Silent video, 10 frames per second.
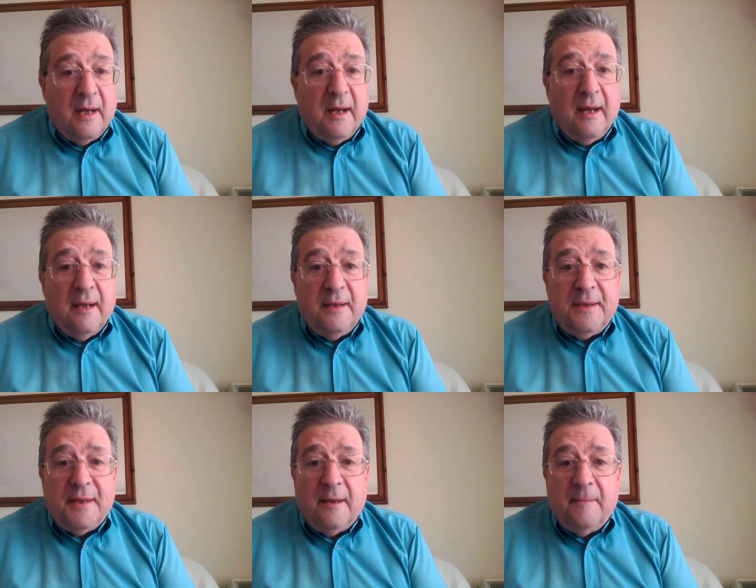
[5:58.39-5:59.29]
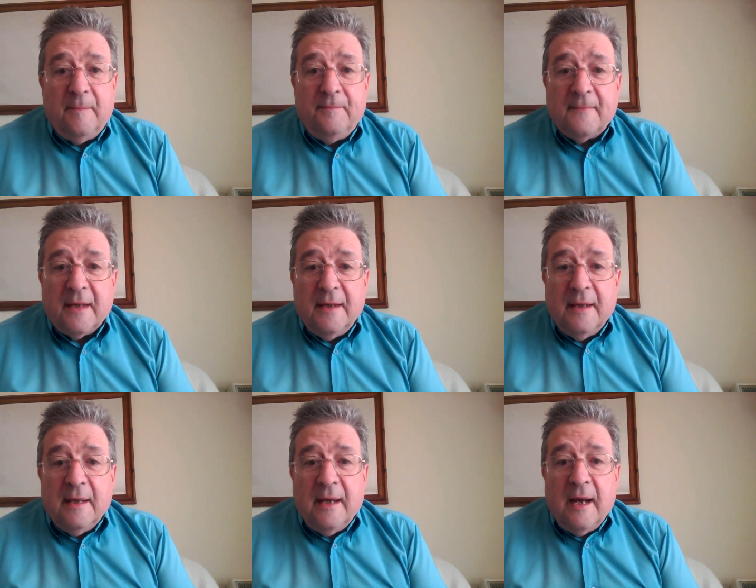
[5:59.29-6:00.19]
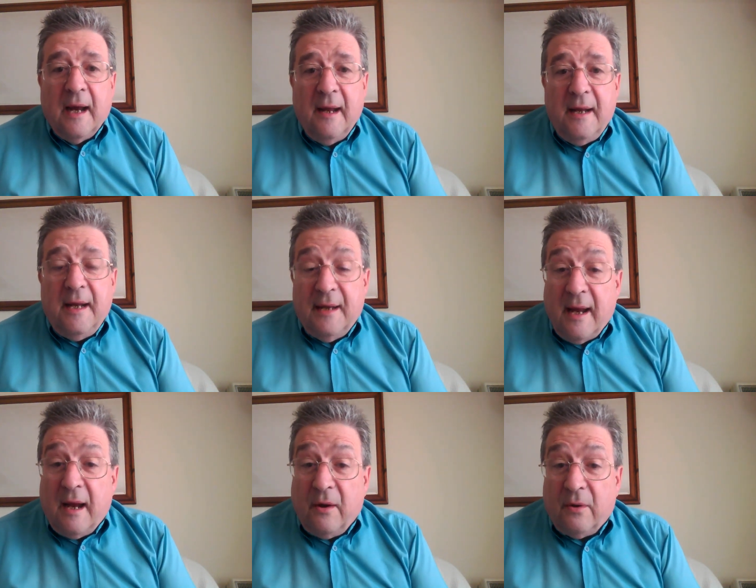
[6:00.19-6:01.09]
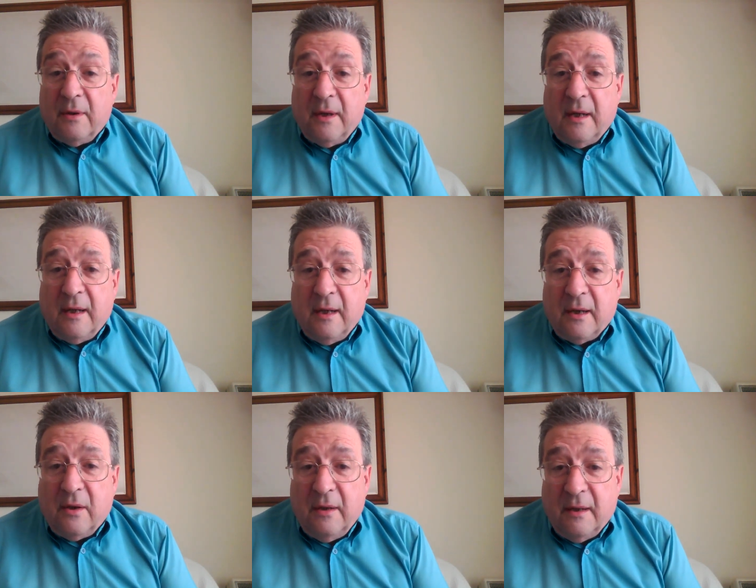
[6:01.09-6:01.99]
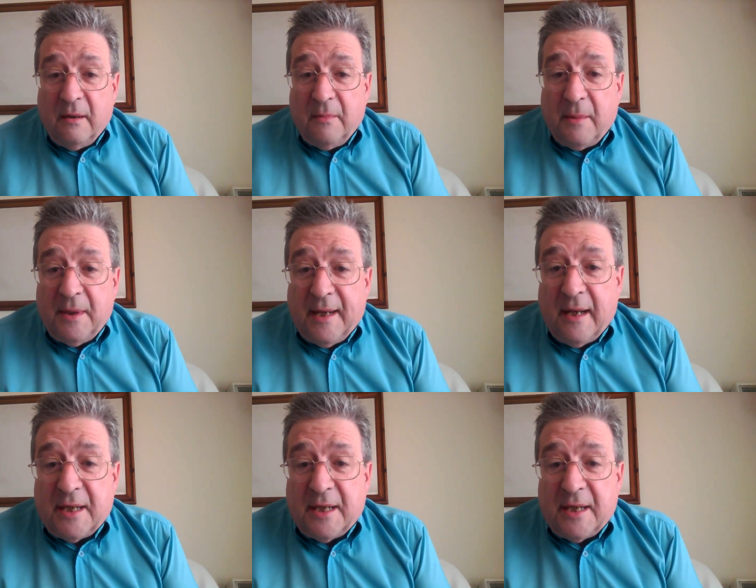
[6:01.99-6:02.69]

And Hayley now, mum and dad